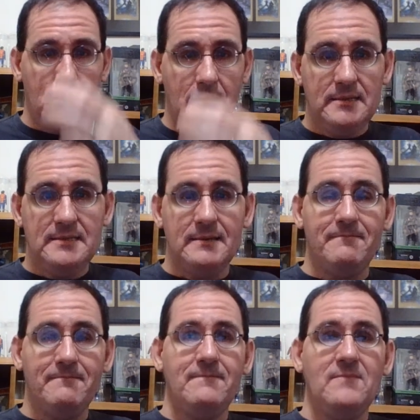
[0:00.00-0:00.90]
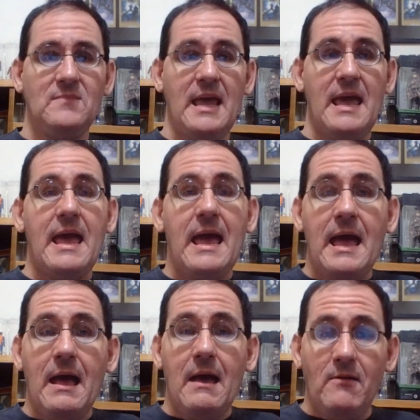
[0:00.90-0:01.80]
So,
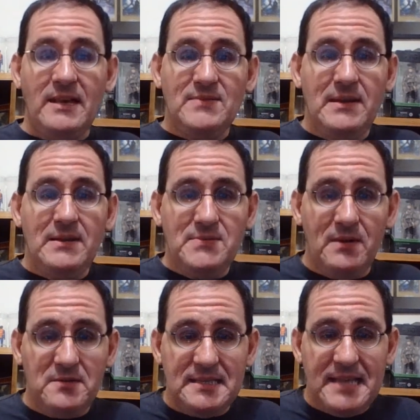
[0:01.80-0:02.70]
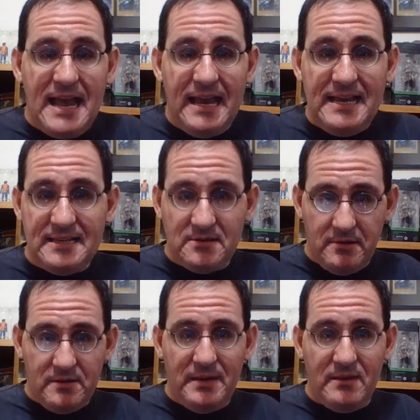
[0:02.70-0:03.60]
well, anyways, folks, that is
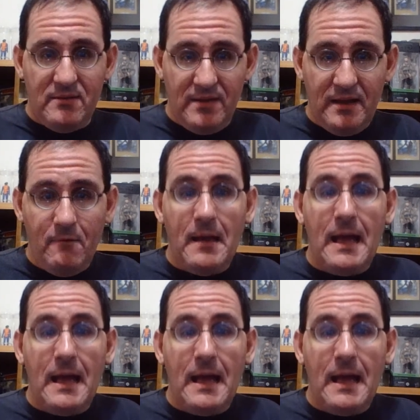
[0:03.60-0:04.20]
going to be the video.